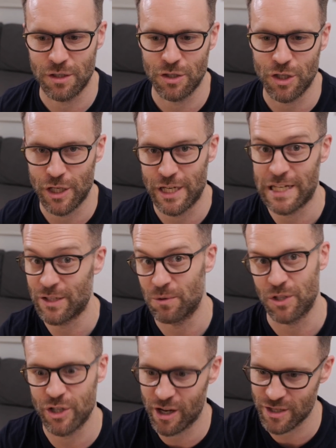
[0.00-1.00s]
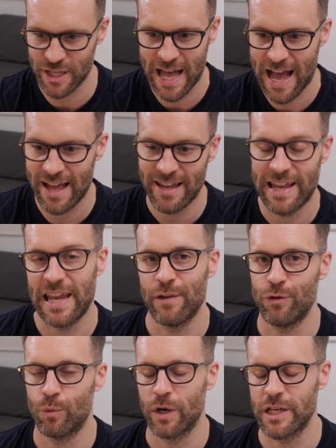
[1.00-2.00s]
So you need to adjust that
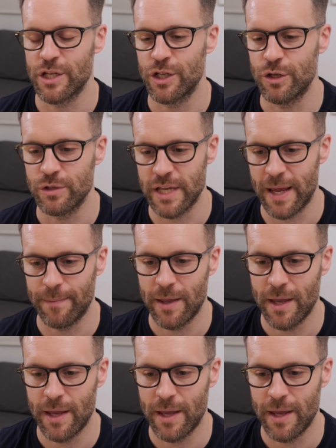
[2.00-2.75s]
if you're wanting to use it.